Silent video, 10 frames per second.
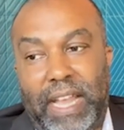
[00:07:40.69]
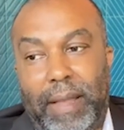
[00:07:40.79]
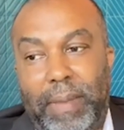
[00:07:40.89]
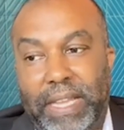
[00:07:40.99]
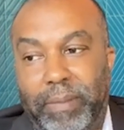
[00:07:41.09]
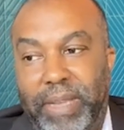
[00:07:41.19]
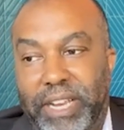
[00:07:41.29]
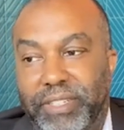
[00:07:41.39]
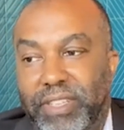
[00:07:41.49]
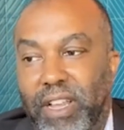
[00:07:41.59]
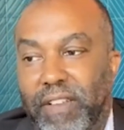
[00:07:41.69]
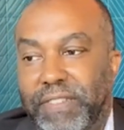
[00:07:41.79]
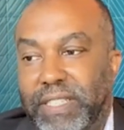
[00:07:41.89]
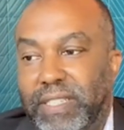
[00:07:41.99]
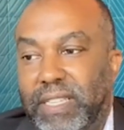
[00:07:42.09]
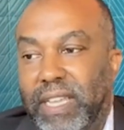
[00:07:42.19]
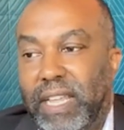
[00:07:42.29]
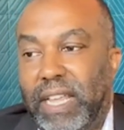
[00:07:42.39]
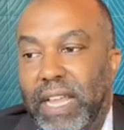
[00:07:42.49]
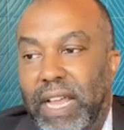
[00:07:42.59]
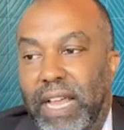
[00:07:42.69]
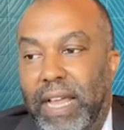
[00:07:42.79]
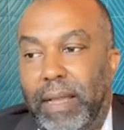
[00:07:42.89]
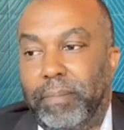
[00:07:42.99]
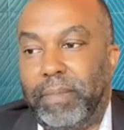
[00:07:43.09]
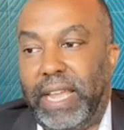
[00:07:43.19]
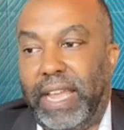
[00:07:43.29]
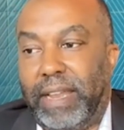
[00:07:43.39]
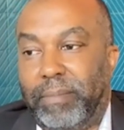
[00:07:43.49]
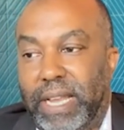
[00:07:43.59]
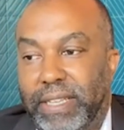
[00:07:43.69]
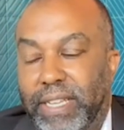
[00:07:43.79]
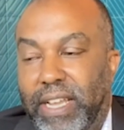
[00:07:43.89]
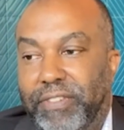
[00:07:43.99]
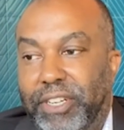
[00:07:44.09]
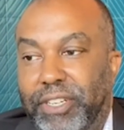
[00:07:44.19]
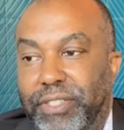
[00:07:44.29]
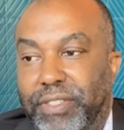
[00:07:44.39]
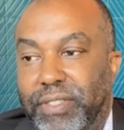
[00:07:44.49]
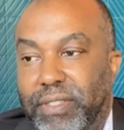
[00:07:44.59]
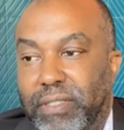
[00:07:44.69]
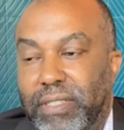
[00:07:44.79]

by the mayor's office and by the governor's,